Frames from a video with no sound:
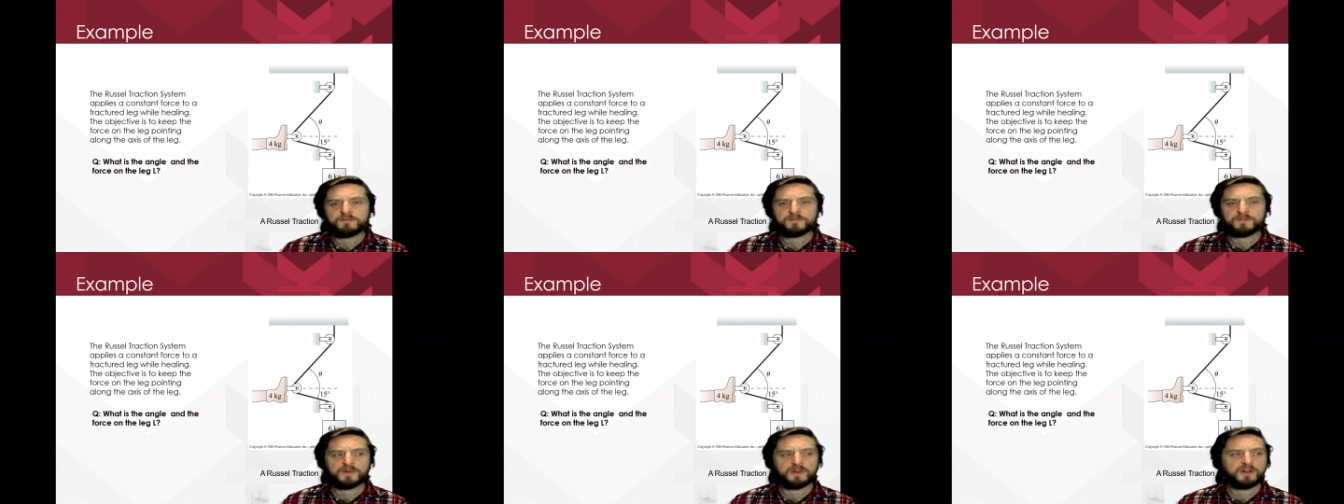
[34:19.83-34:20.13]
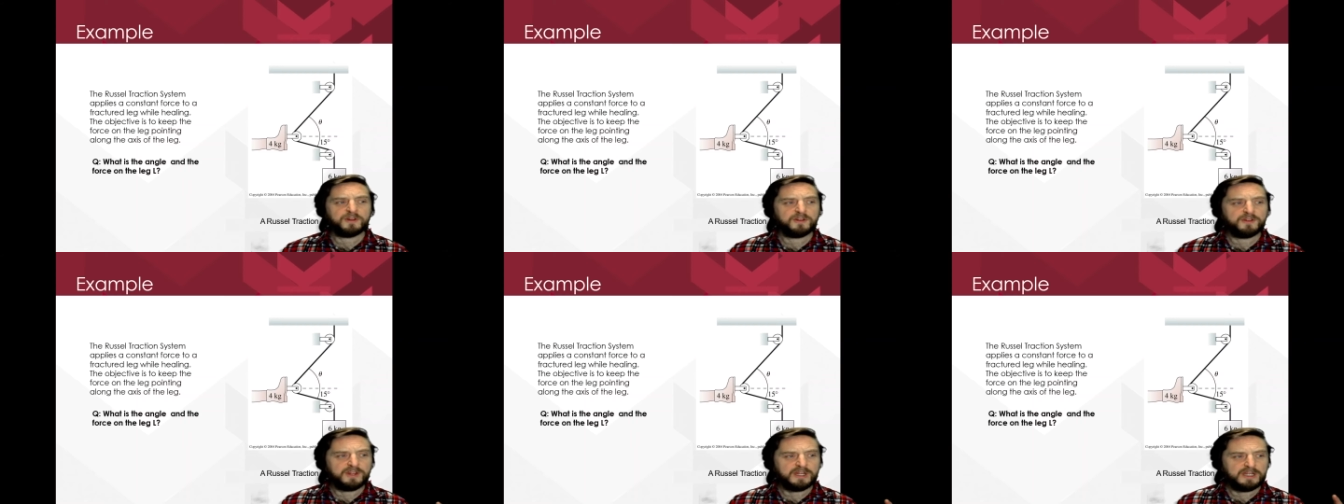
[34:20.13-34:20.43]

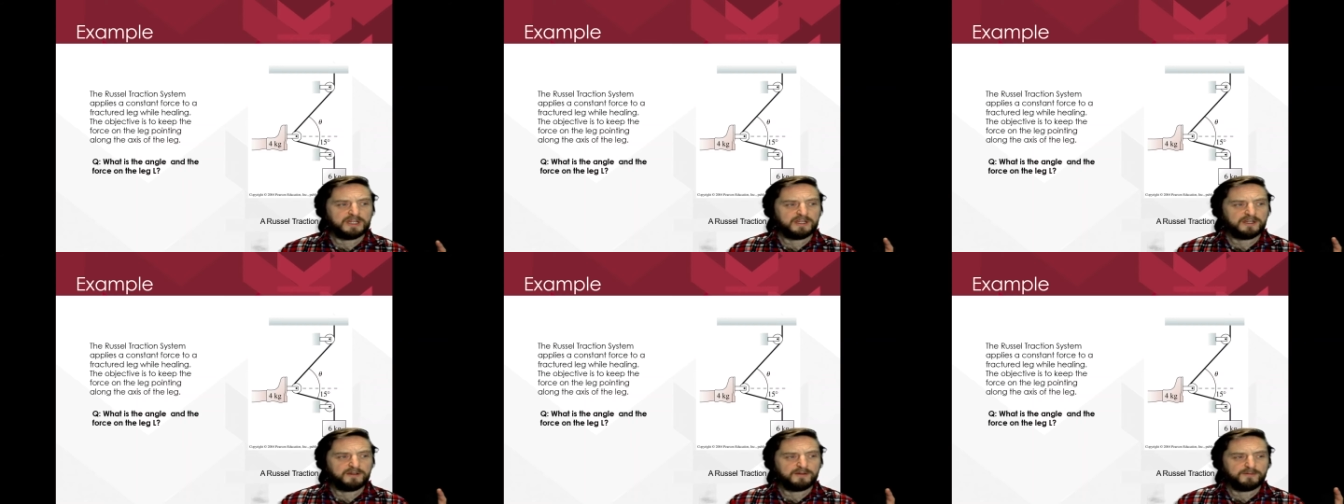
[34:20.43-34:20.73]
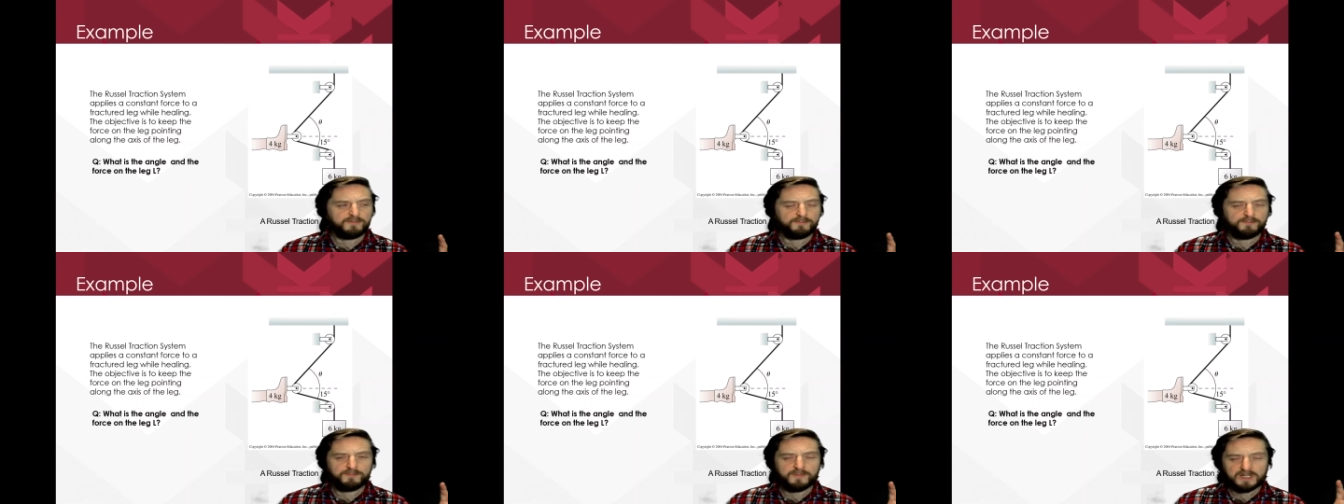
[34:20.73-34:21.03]
the
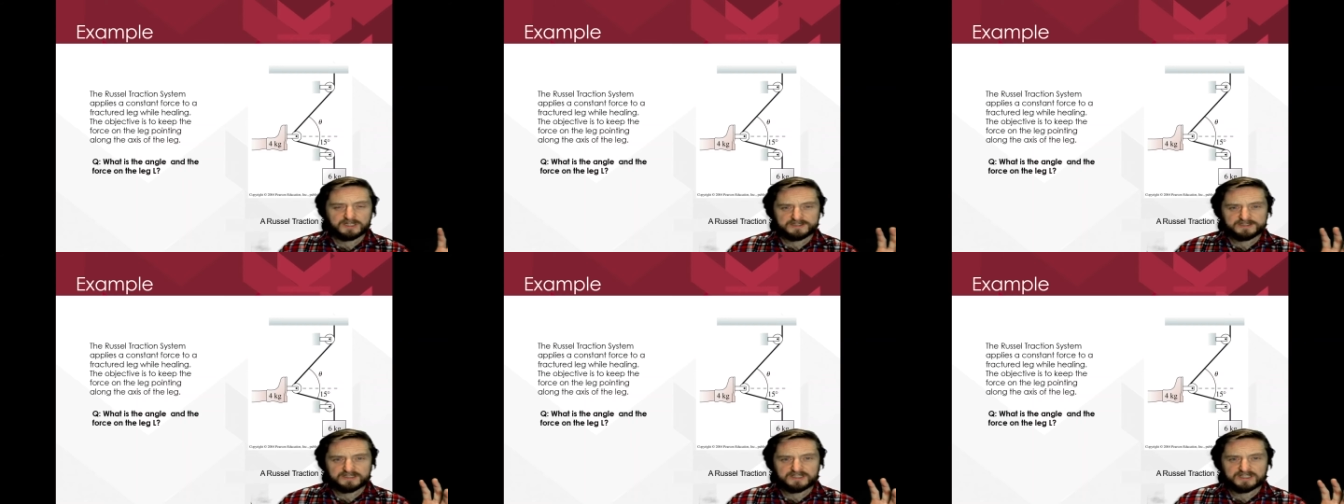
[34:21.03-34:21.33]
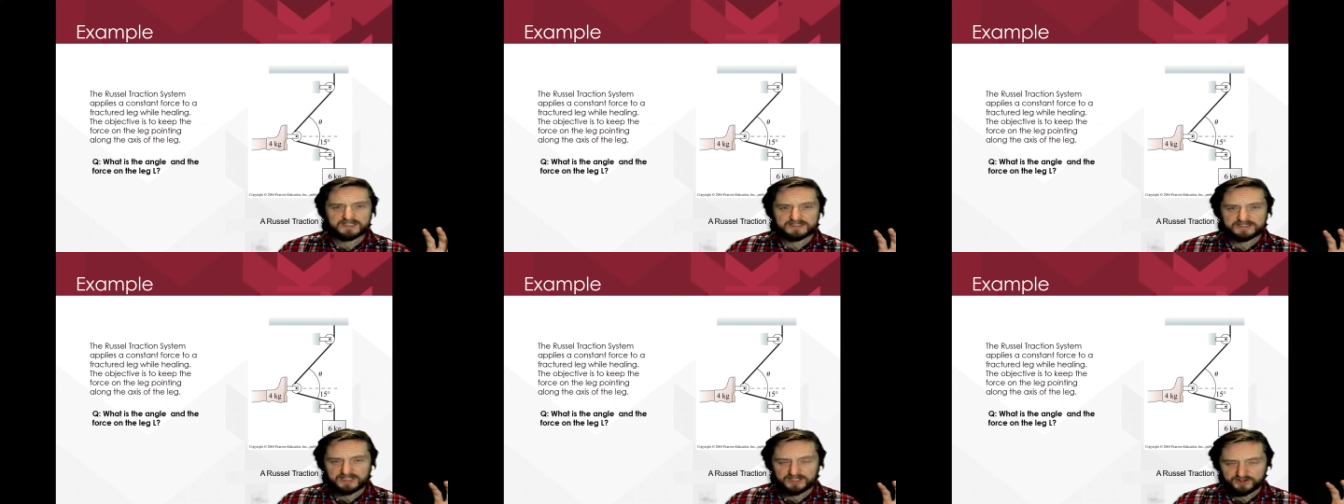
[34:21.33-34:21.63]
muscle,
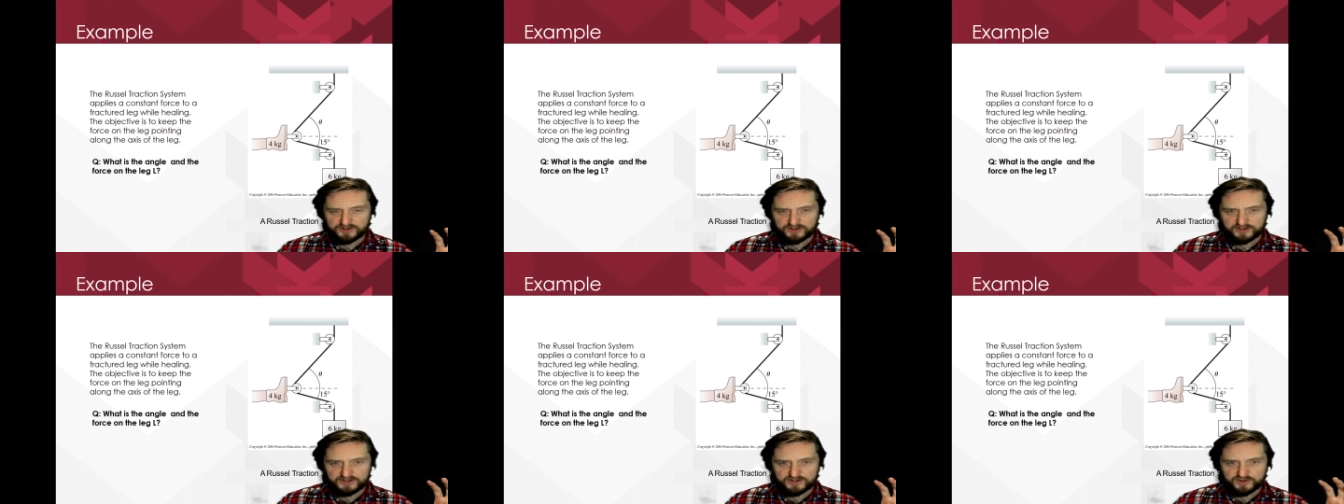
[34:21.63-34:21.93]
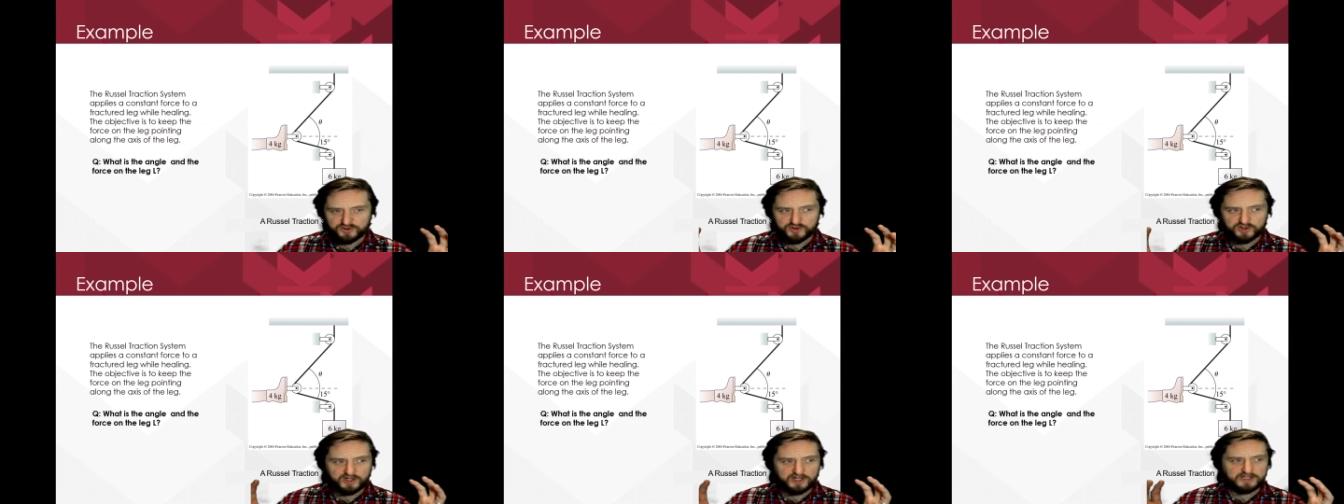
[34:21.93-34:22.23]
etc., is
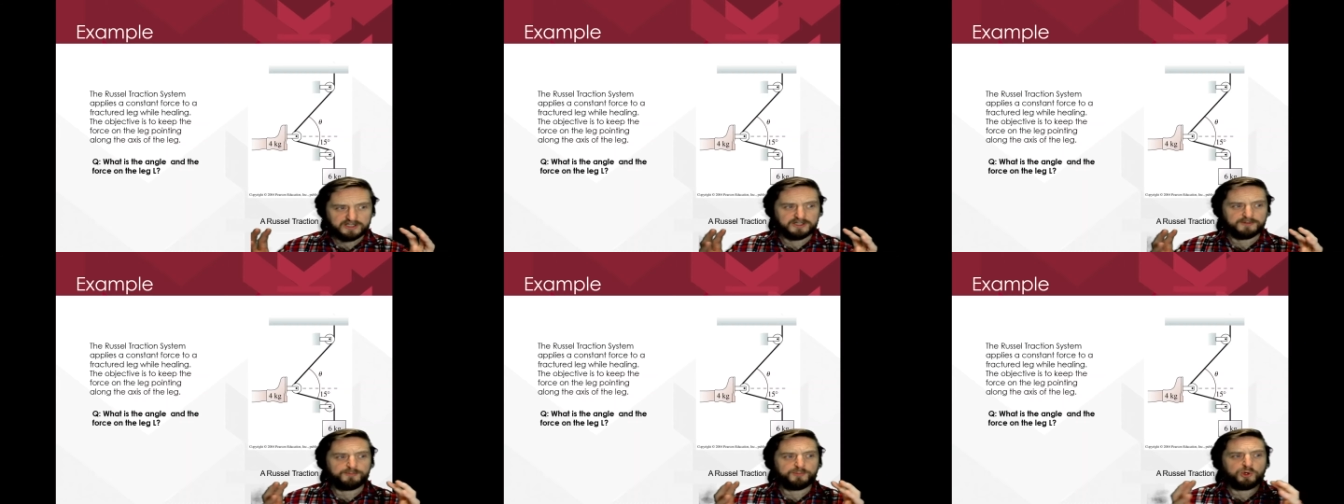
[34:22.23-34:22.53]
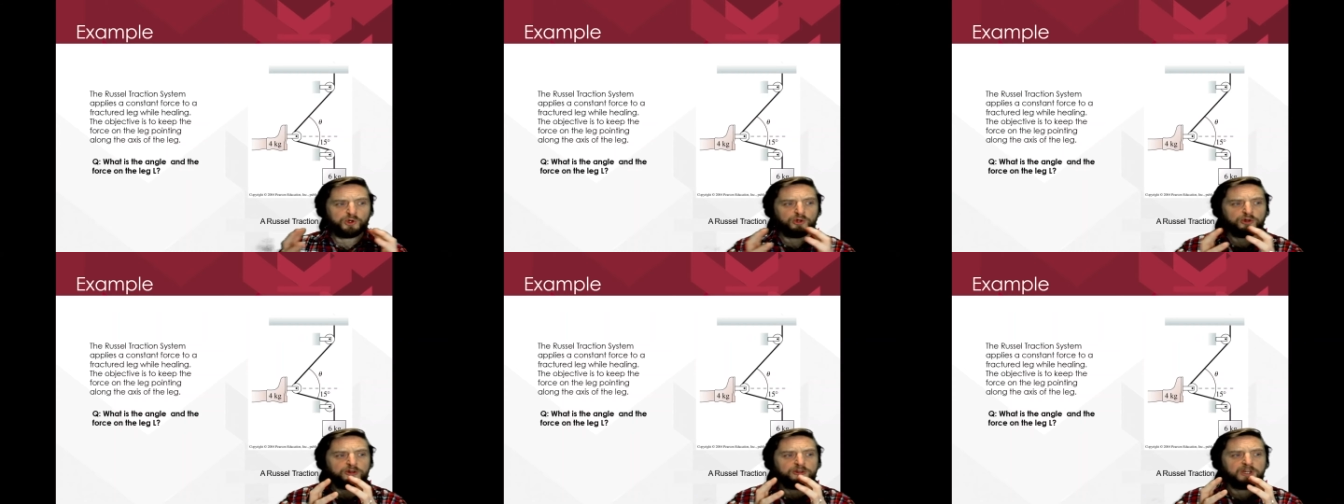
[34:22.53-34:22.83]
trying to
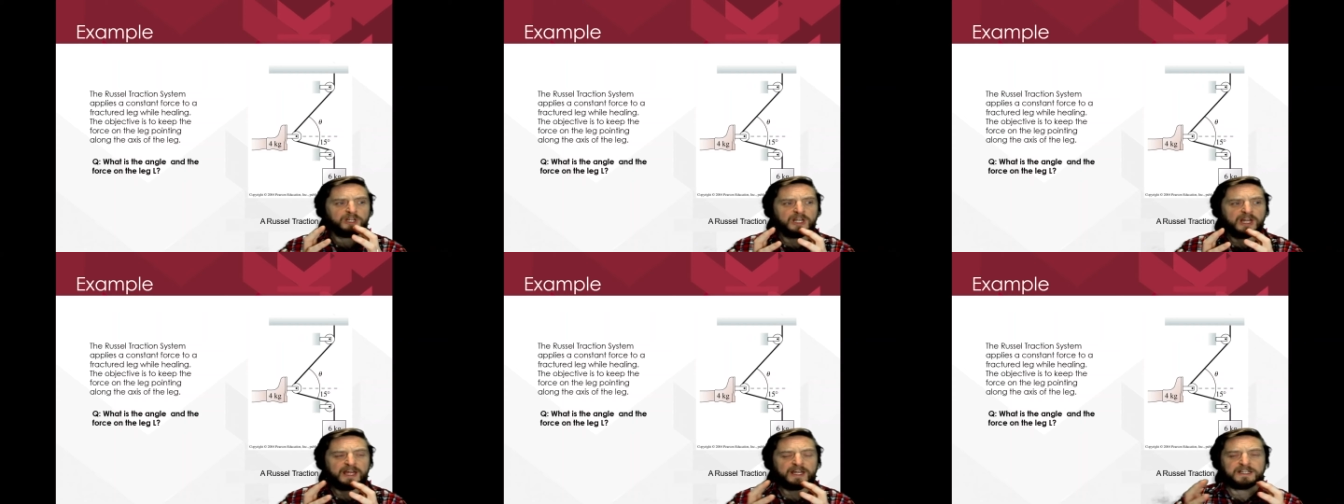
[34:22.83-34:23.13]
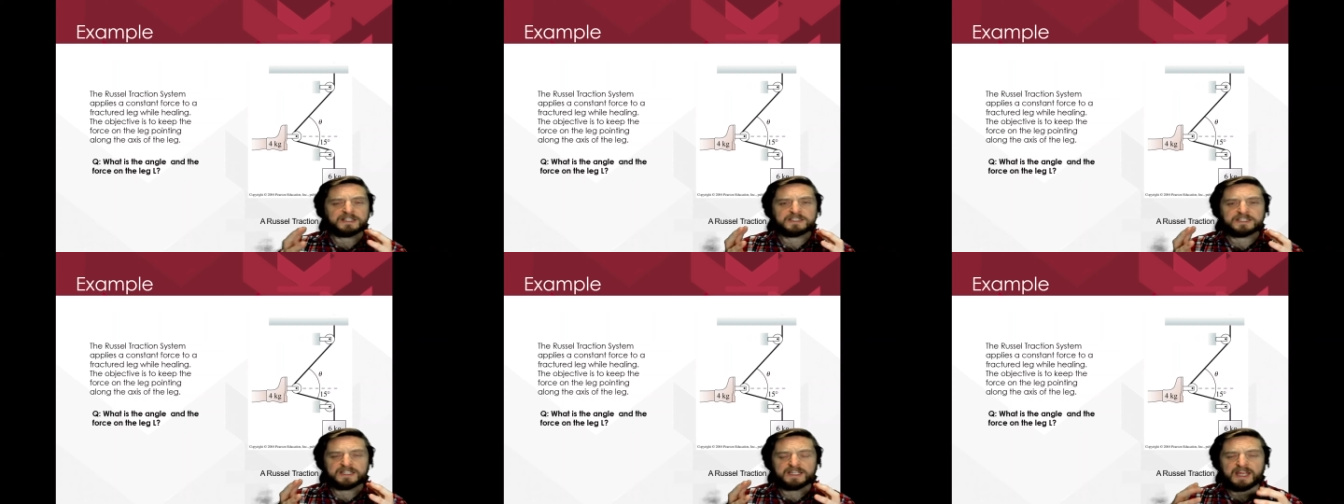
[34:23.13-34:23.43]
pull the
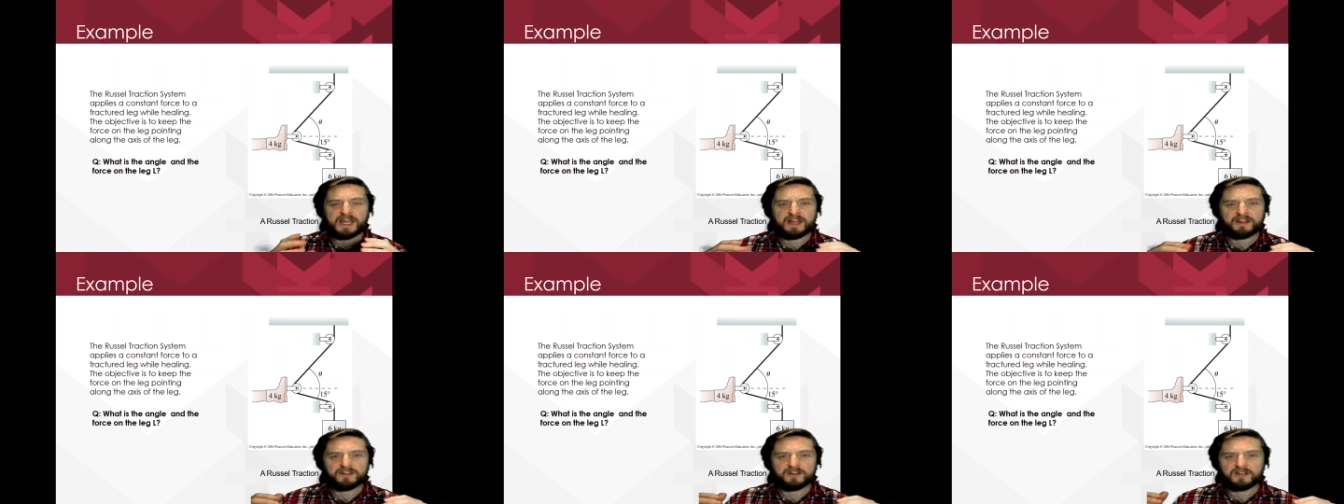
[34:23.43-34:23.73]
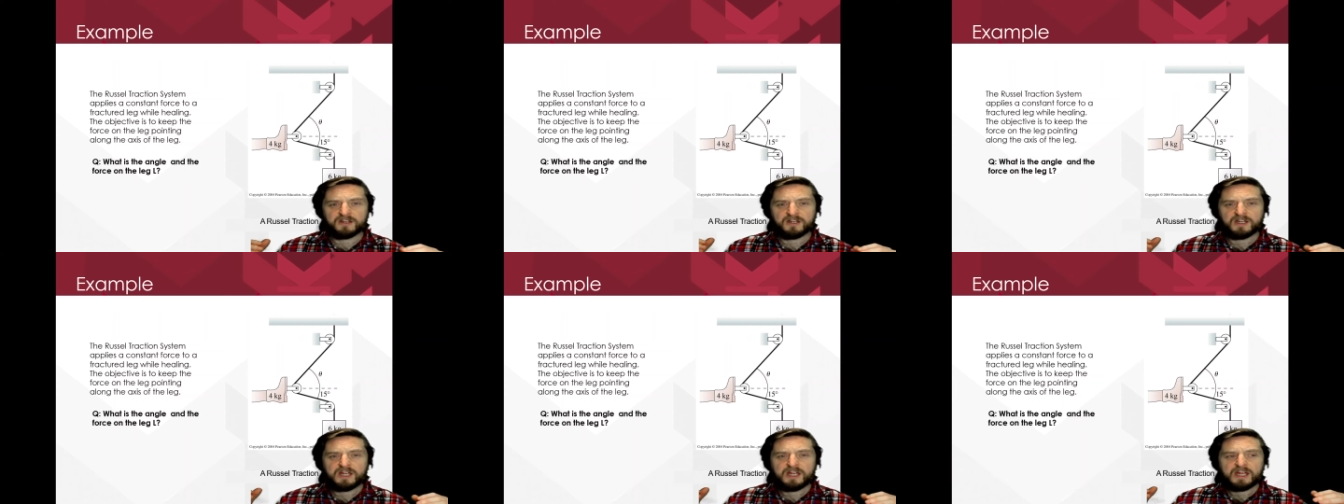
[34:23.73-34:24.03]
leg together.